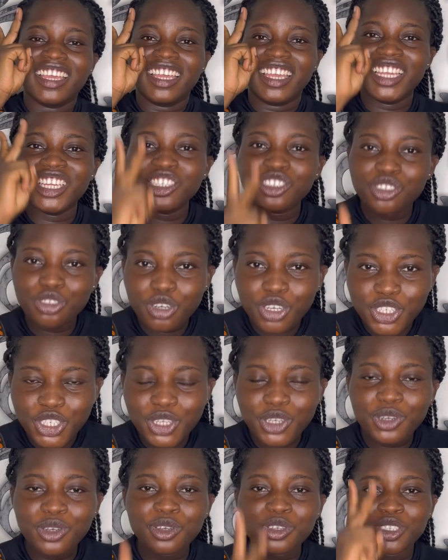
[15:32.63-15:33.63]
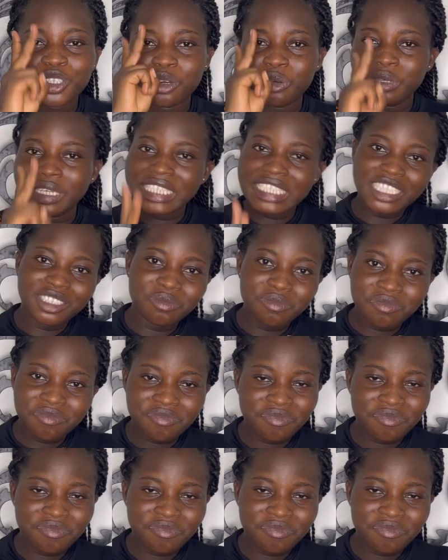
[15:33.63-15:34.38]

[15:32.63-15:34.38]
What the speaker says: introduce a rhythm.